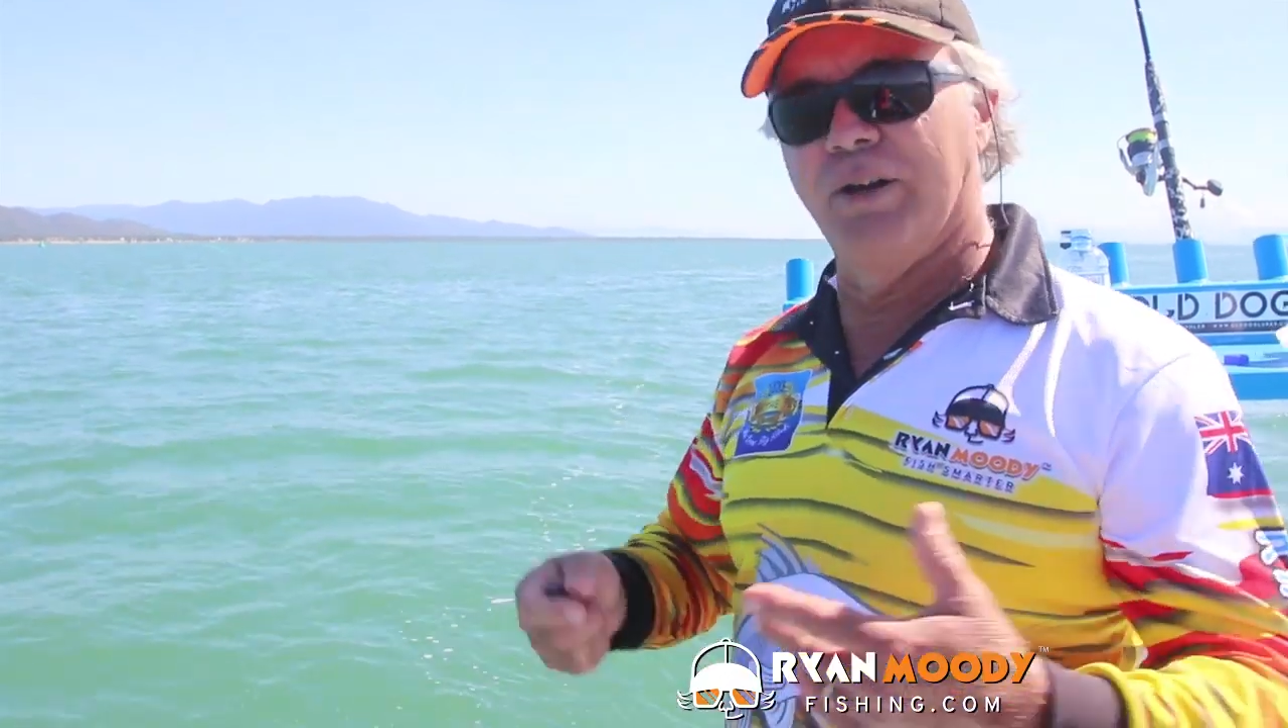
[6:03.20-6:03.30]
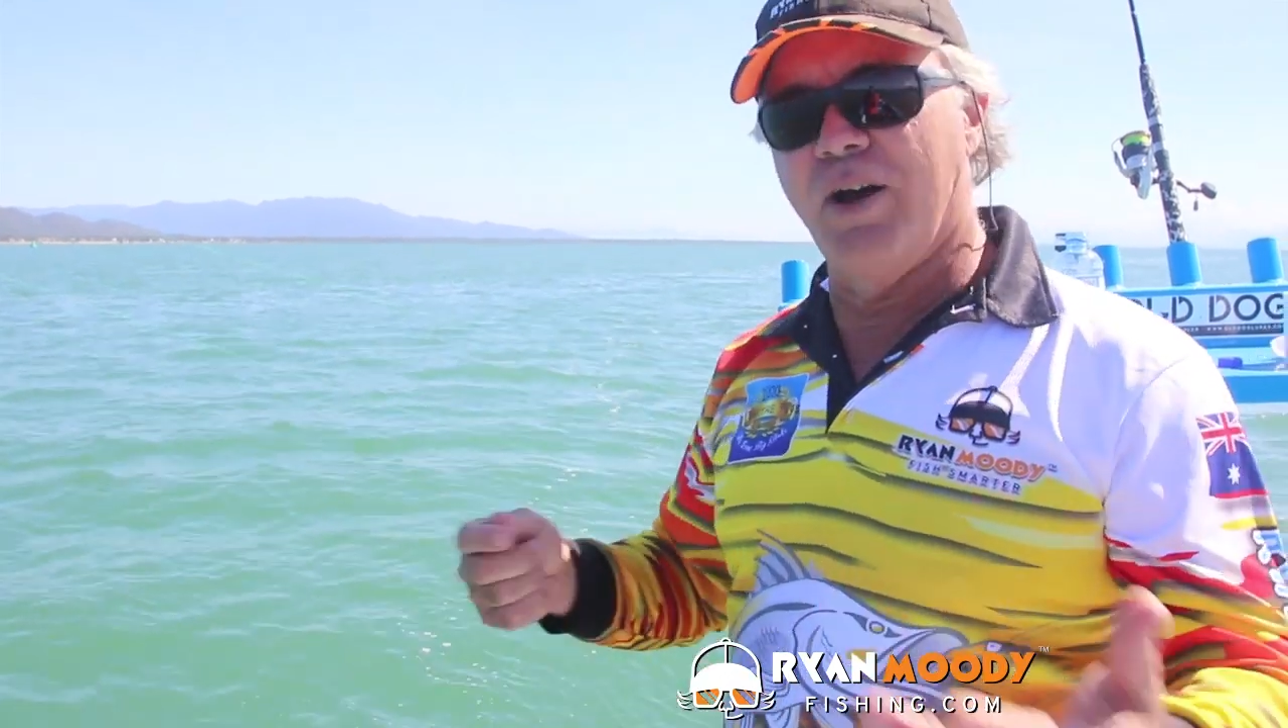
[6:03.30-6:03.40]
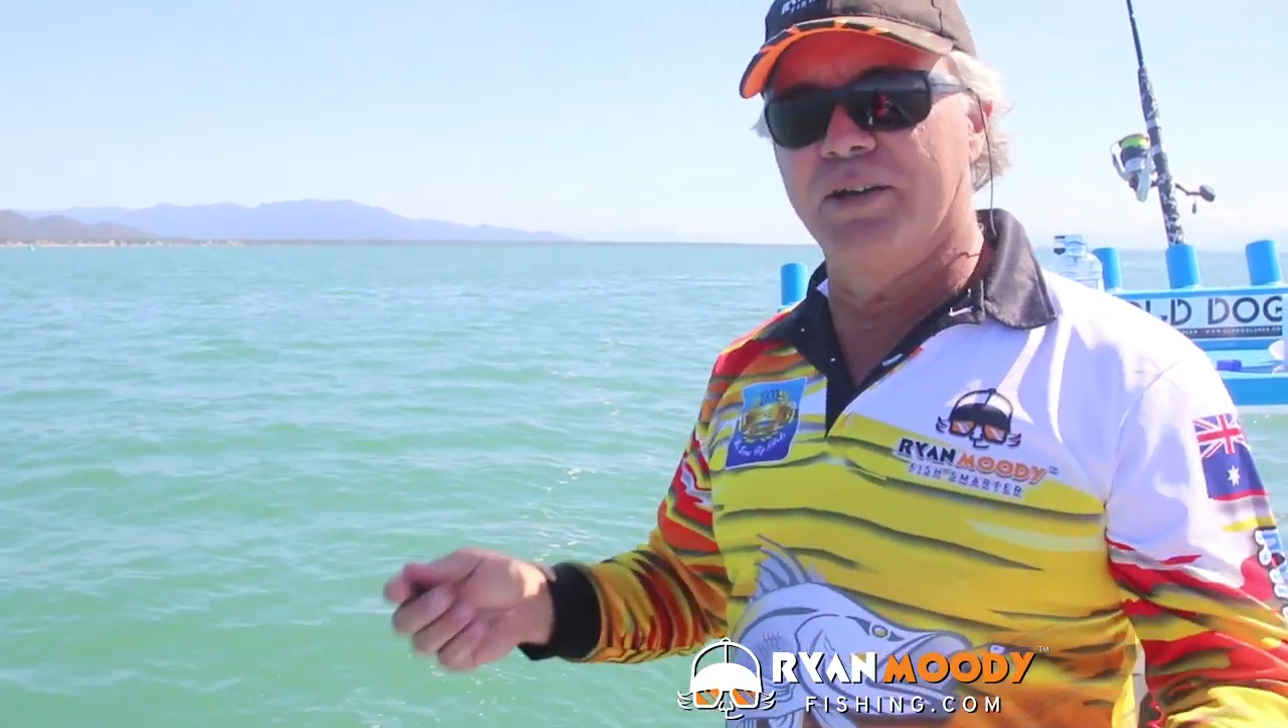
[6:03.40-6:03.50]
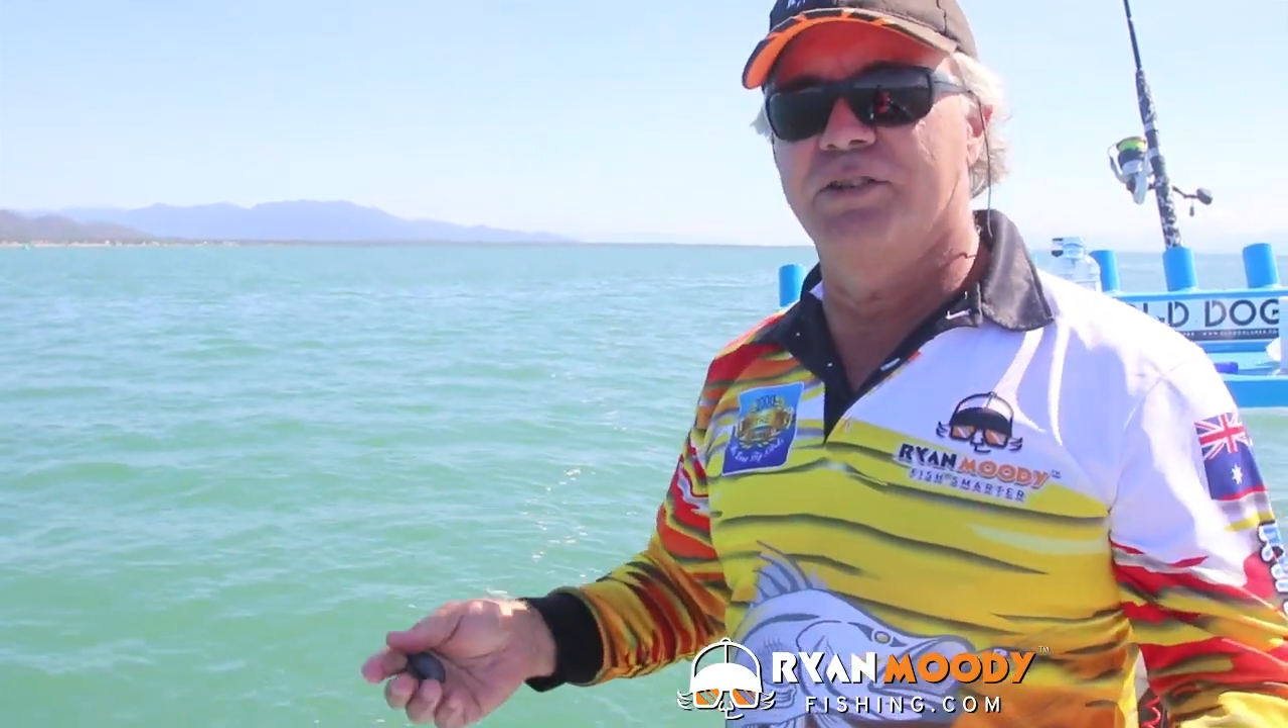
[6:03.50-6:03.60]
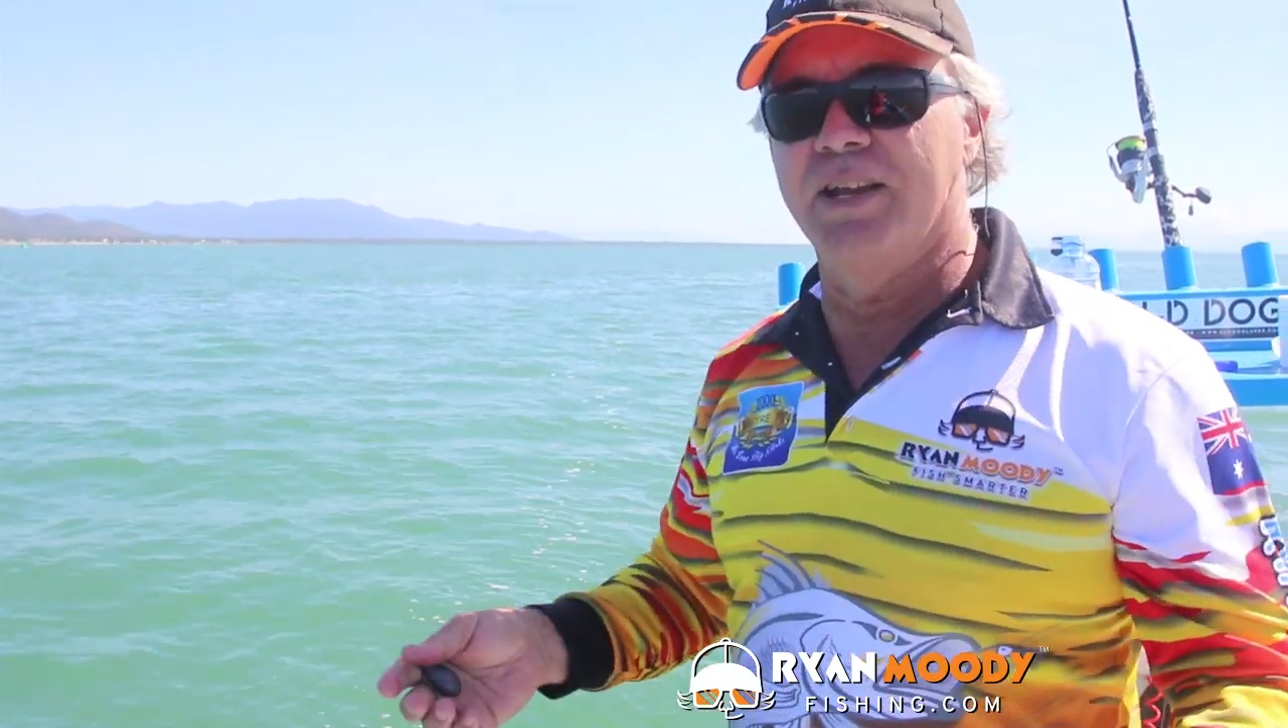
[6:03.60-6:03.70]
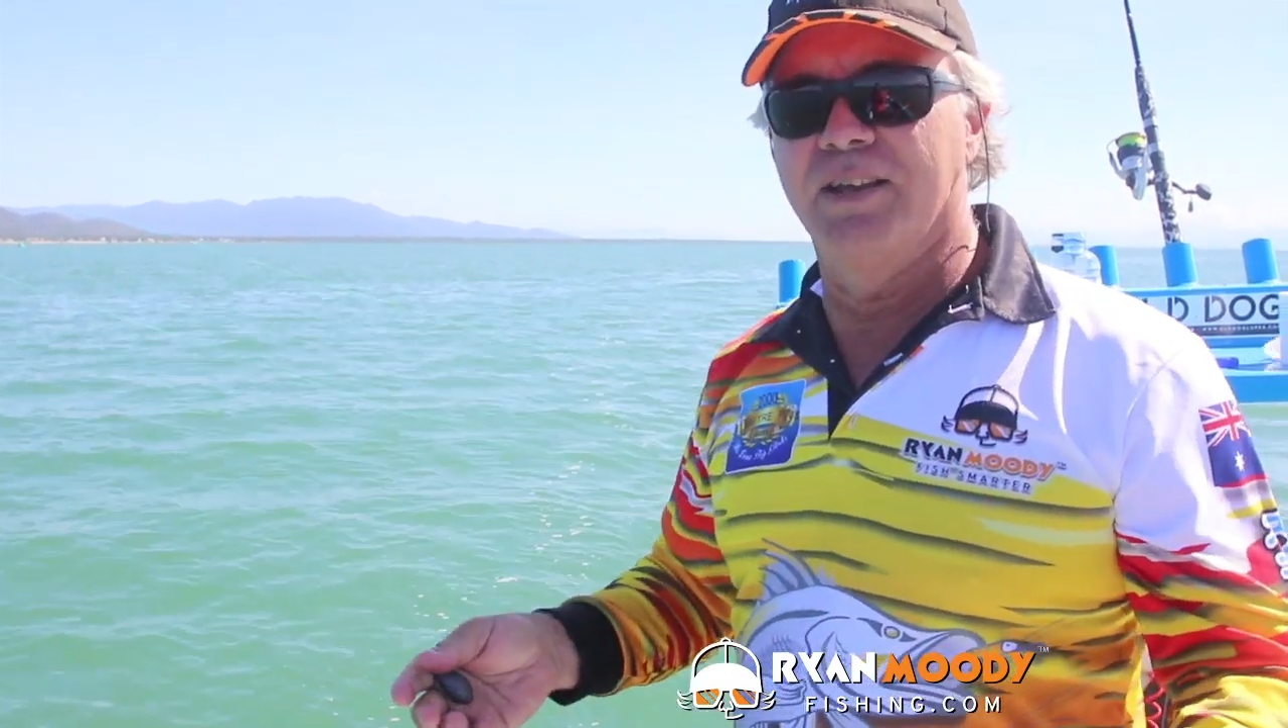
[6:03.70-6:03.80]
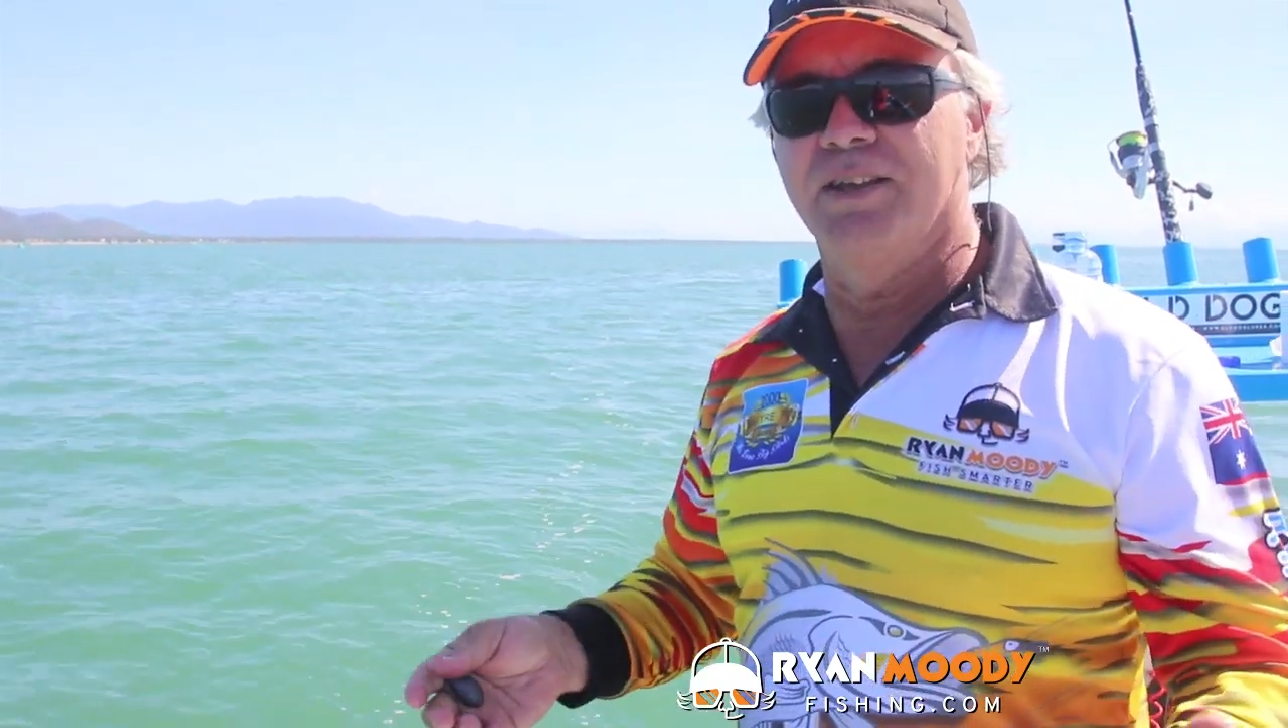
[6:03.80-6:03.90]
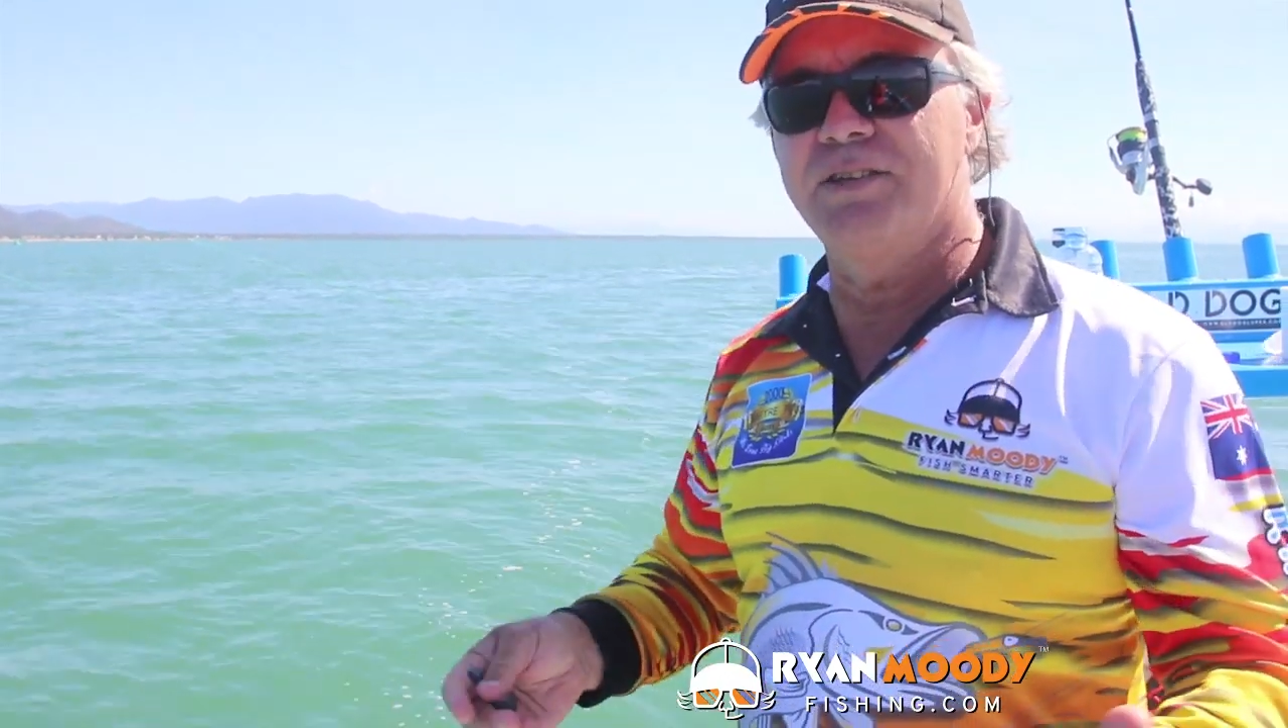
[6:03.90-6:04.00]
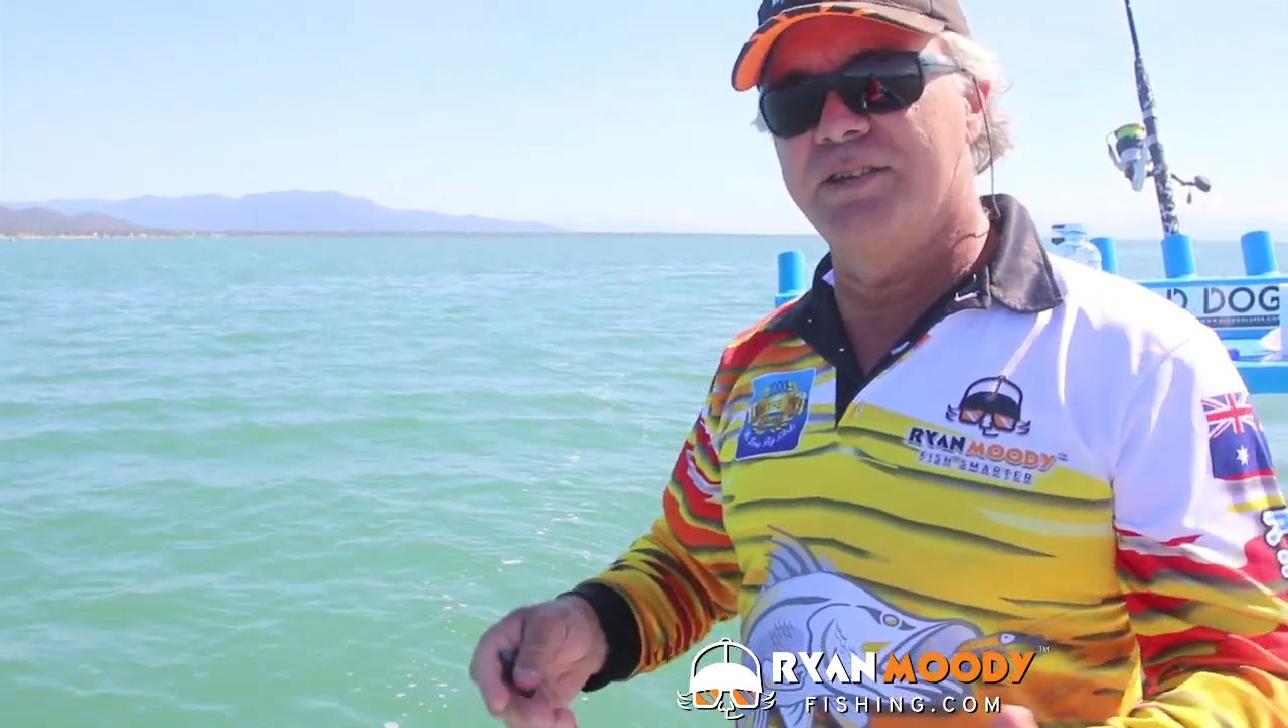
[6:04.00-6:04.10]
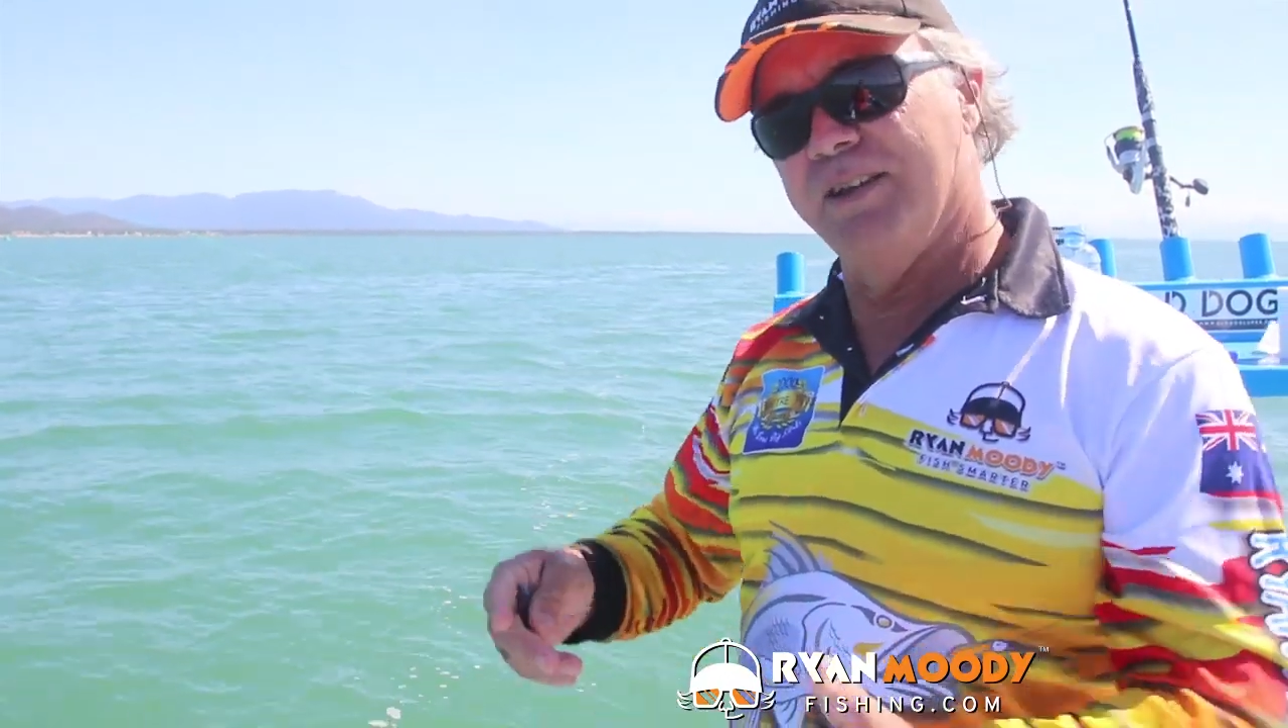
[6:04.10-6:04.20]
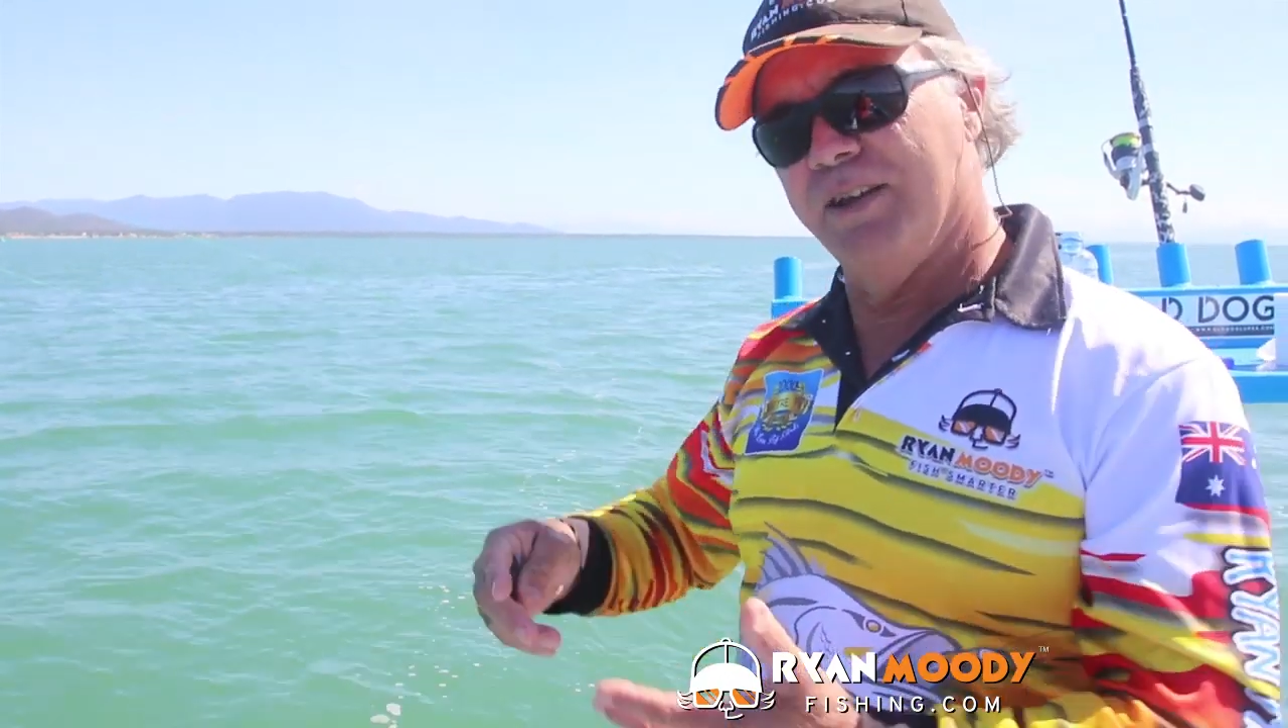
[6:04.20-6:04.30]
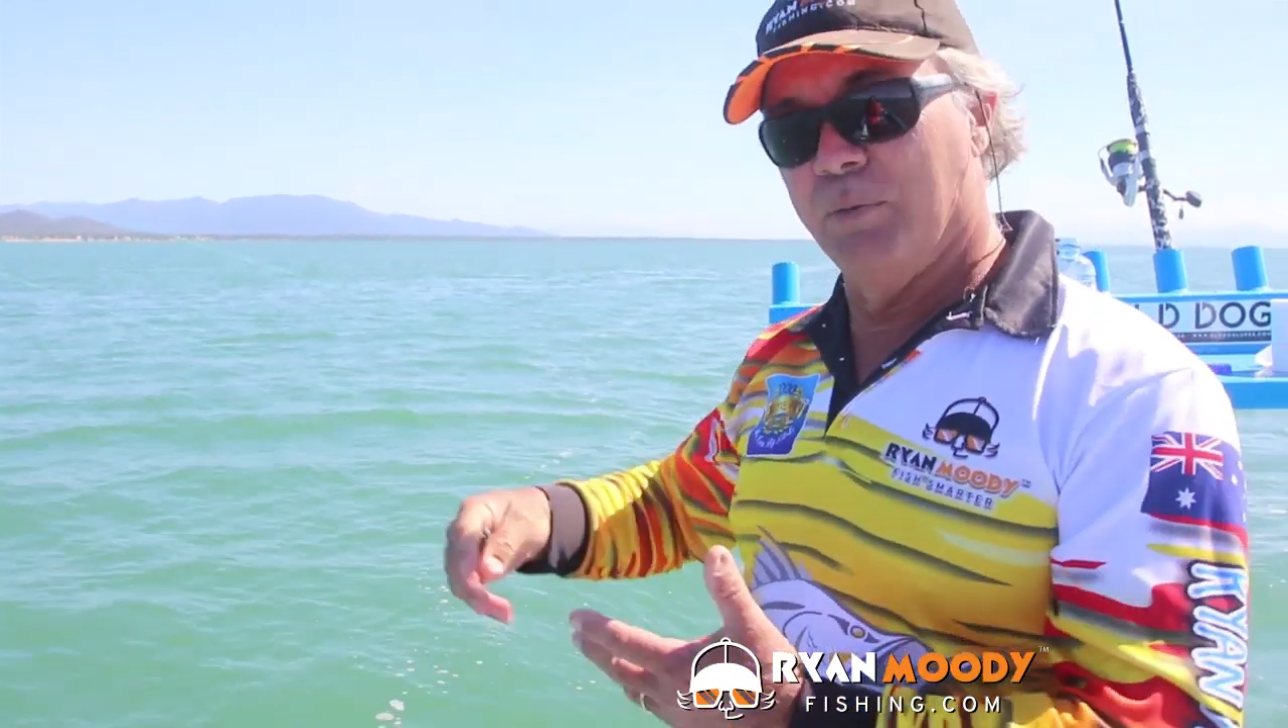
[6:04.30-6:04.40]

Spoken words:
light sinkers